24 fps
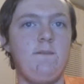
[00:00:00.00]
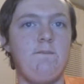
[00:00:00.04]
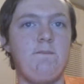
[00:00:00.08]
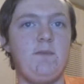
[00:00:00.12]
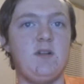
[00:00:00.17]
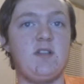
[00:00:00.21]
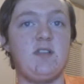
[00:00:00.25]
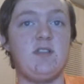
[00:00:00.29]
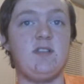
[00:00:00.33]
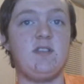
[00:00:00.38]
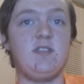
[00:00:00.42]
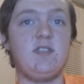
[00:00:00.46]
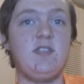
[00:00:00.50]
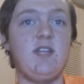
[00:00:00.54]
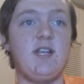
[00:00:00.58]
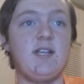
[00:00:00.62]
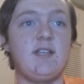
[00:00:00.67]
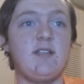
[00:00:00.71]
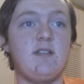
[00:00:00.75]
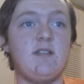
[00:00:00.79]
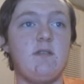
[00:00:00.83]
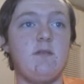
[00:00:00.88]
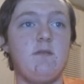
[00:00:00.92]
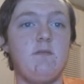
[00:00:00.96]
but the
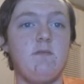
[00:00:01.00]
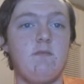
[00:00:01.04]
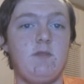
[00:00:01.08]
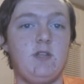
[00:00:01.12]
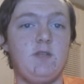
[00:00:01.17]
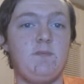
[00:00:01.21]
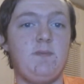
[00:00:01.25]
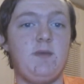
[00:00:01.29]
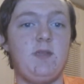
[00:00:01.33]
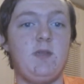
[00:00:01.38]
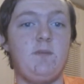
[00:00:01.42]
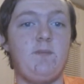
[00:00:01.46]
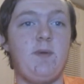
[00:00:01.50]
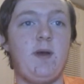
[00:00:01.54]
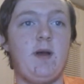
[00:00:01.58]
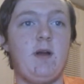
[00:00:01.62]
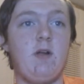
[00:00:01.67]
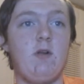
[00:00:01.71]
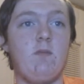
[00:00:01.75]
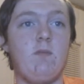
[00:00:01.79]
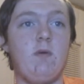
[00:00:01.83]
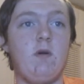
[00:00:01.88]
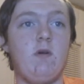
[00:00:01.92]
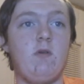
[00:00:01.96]
sixth must be the
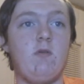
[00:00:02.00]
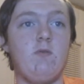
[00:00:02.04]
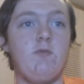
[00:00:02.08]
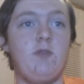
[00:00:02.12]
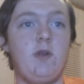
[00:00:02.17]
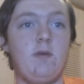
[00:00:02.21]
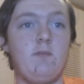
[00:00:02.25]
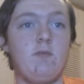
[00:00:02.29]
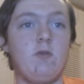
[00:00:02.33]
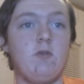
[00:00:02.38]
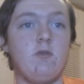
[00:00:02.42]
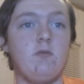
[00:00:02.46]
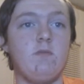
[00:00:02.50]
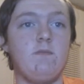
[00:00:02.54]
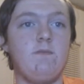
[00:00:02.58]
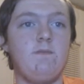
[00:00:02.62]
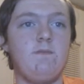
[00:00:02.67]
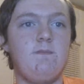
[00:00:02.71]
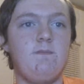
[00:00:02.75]
Powerball number.